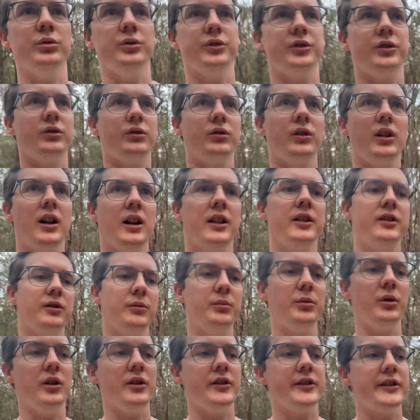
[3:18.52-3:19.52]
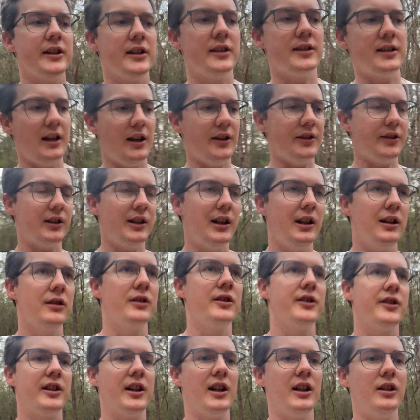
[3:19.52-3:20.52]
to burn 6,000
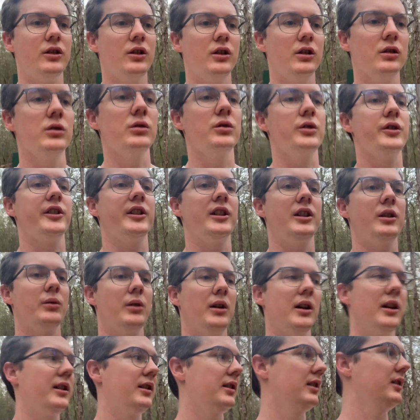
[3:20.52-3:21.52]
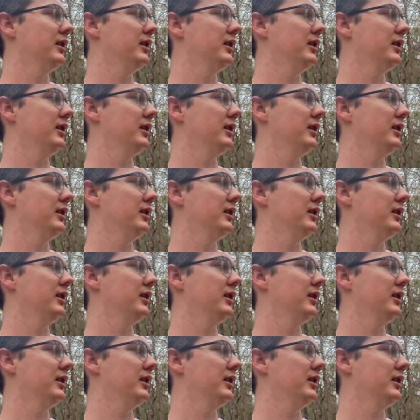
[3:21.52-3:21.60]
calories a day and not lose any weight?